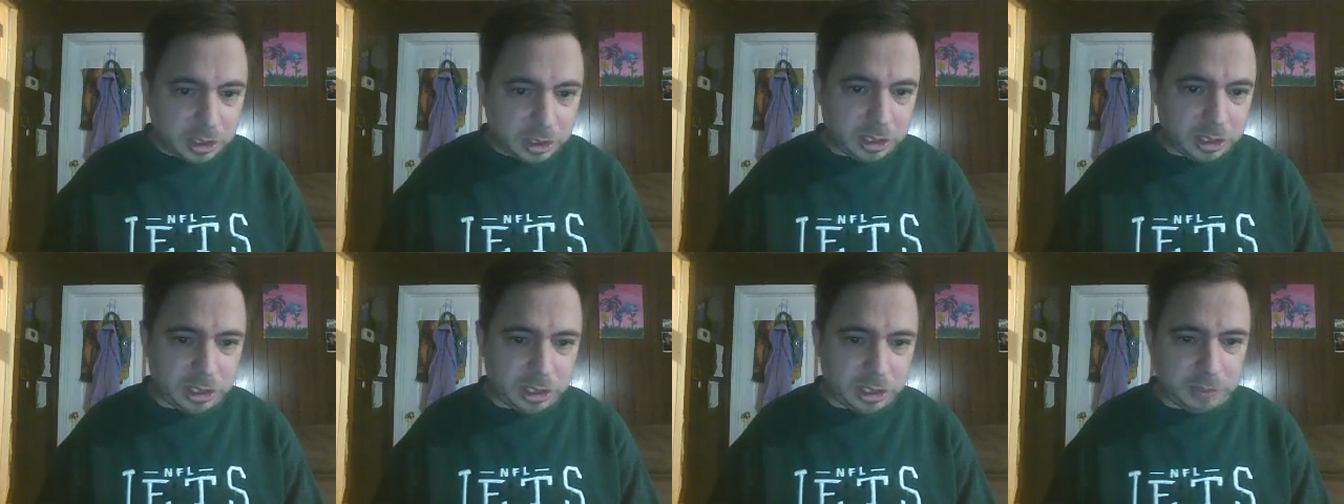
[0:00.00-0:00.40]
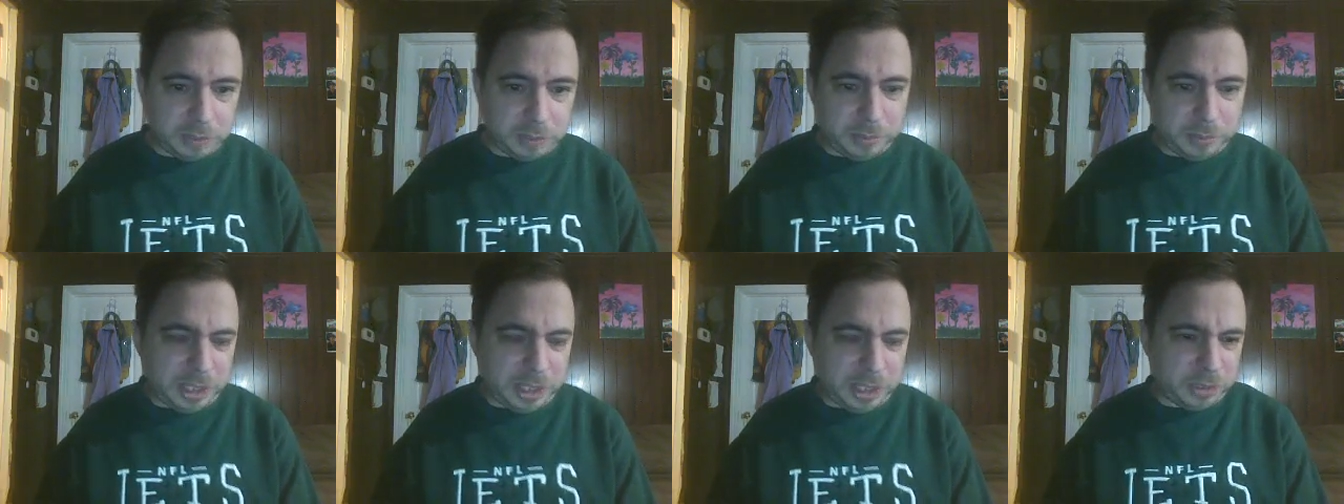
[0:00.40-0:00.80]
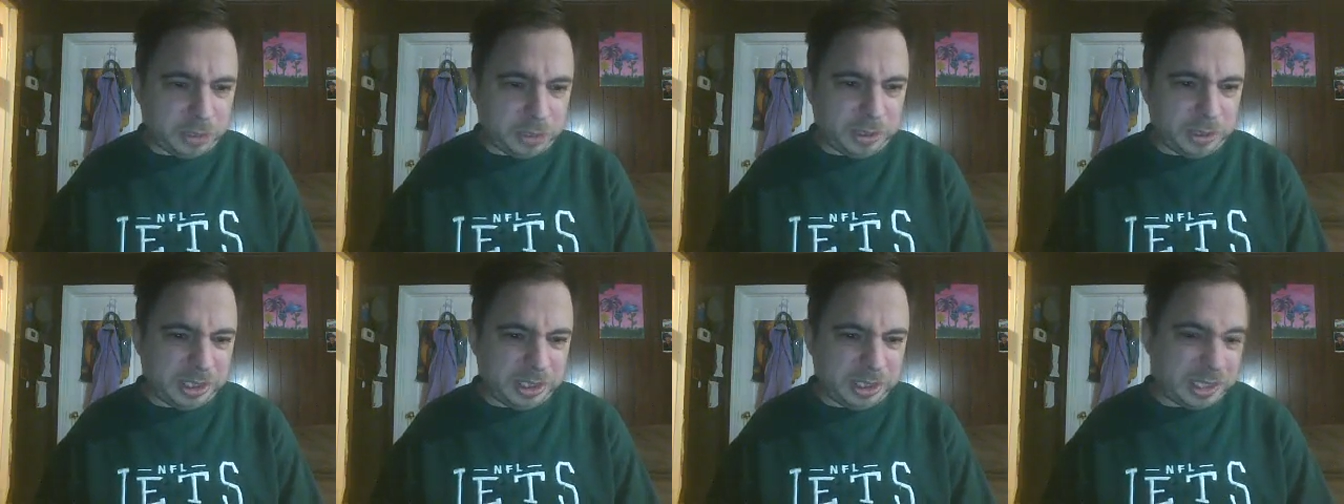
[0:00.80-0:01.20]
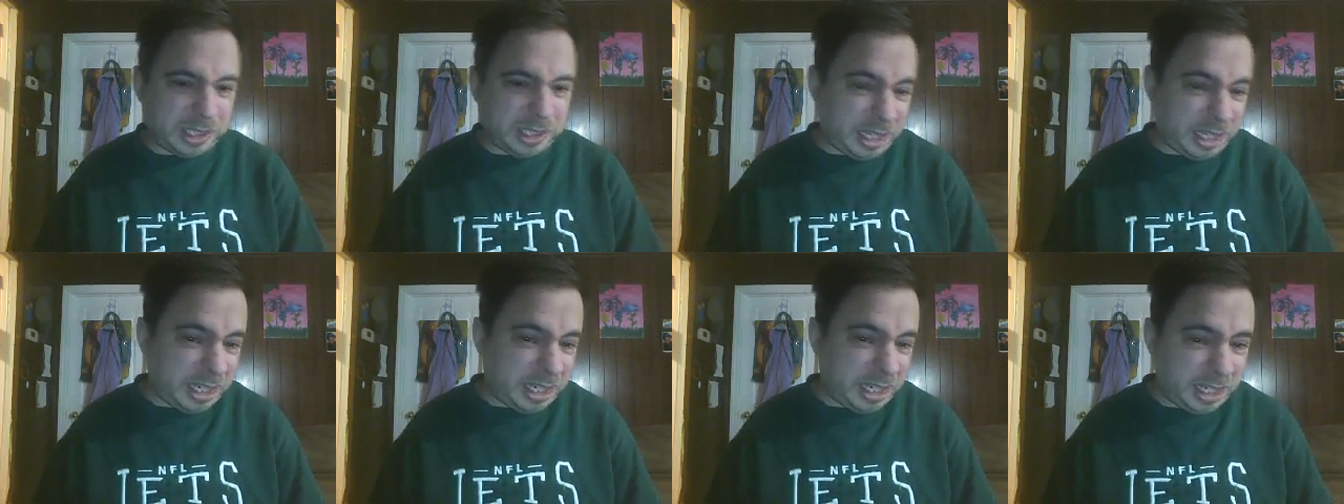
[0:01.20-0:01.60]
Uh, match was
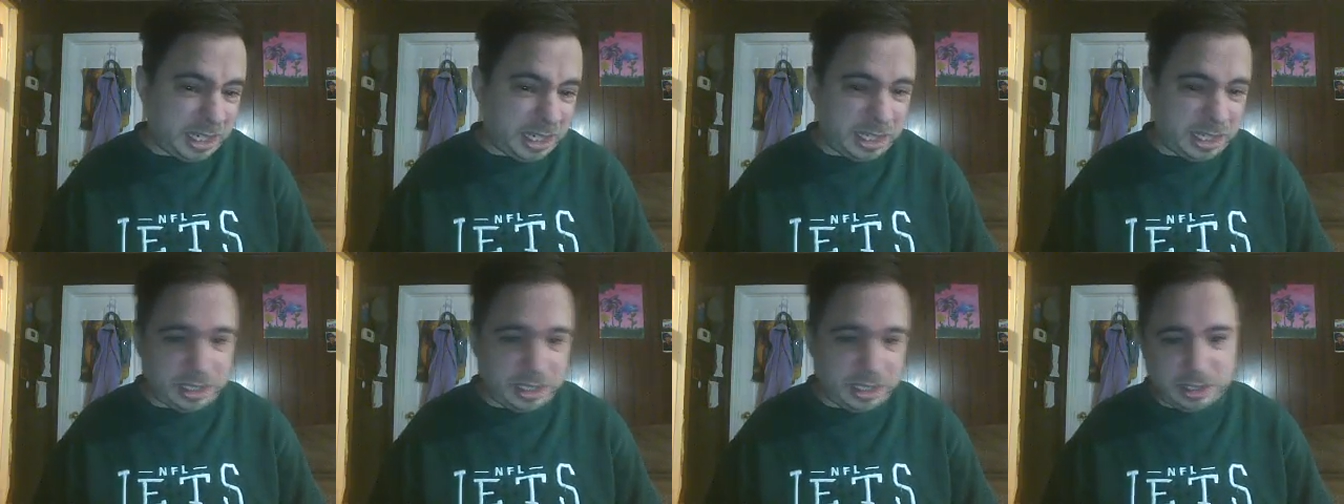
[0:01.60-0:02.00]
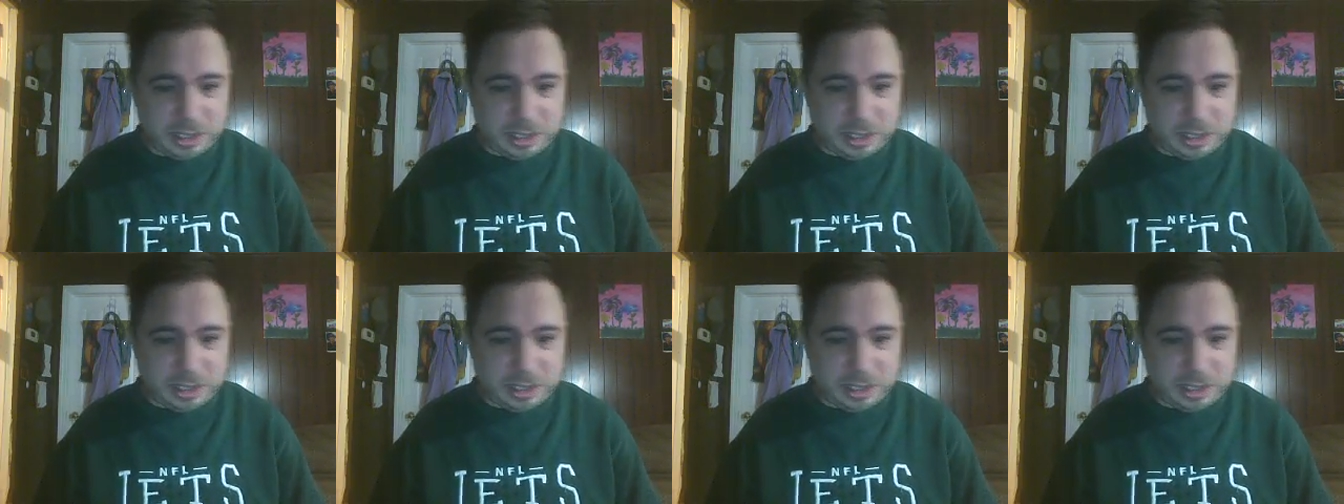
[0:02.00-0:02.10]
eh.